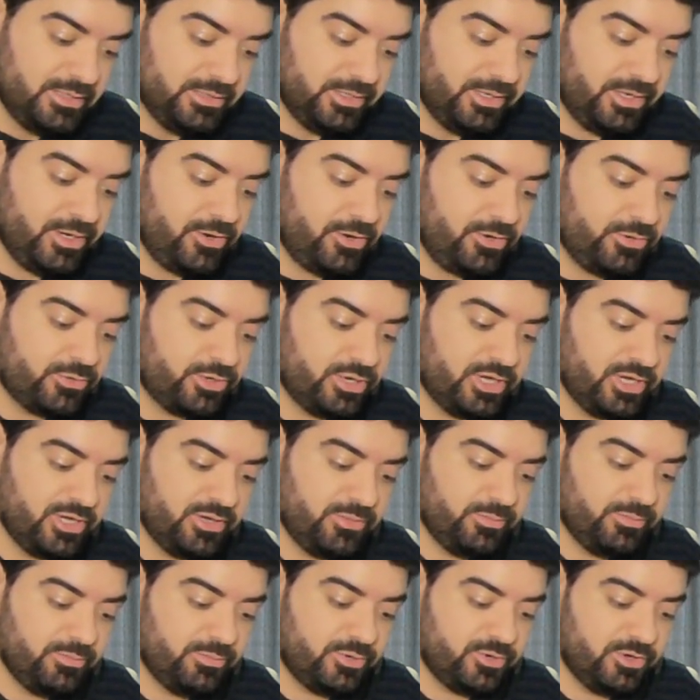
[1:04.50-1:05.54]
they all
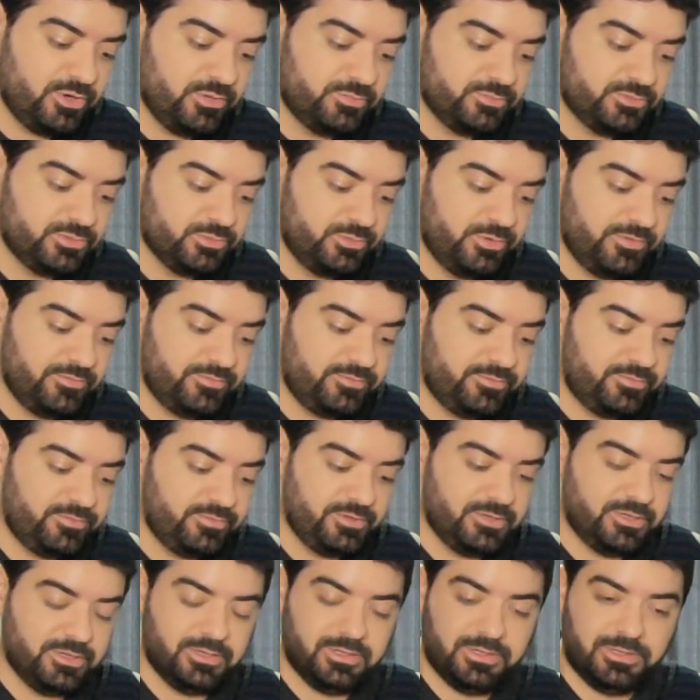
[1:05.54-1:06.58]
comes with
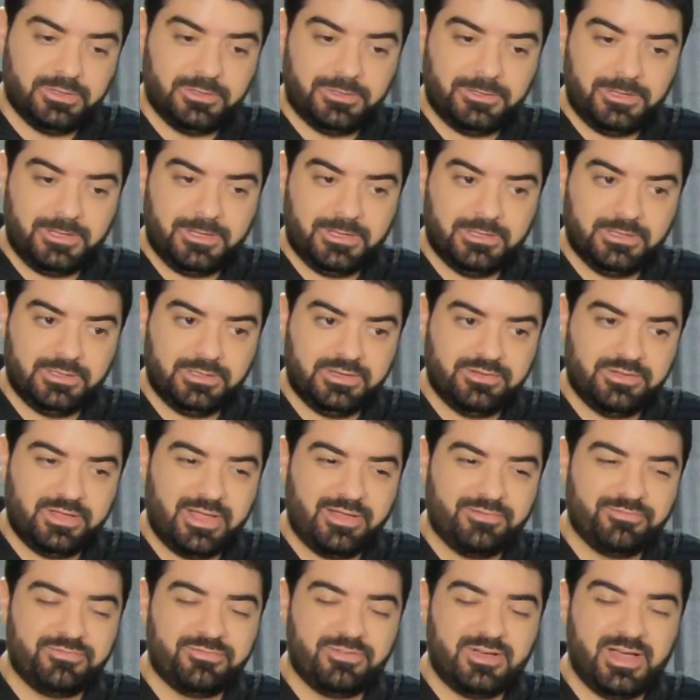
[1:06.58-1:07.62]

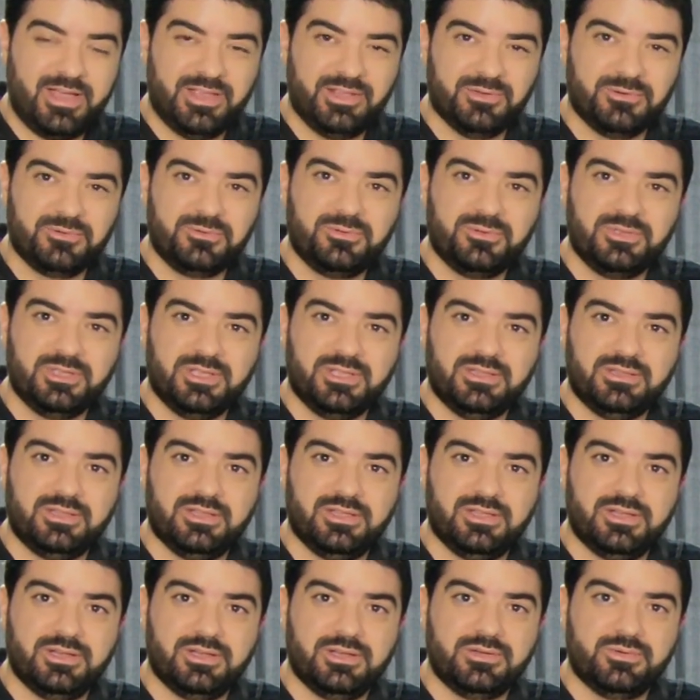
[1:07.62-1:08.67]
a file in
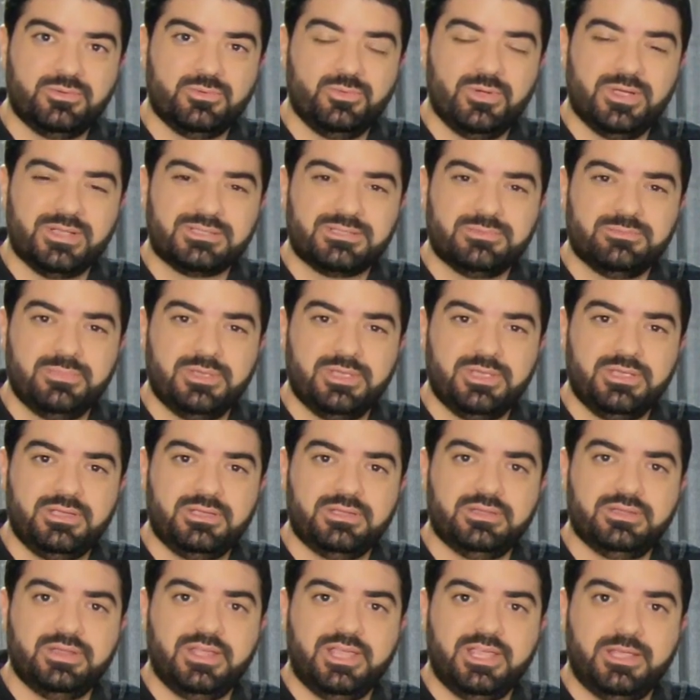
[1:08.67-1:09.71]
the
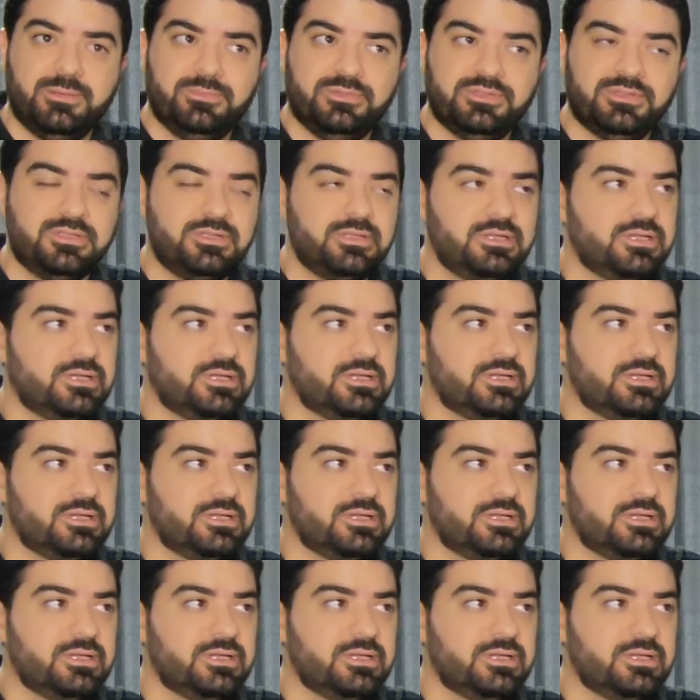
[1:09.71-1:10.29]
USB named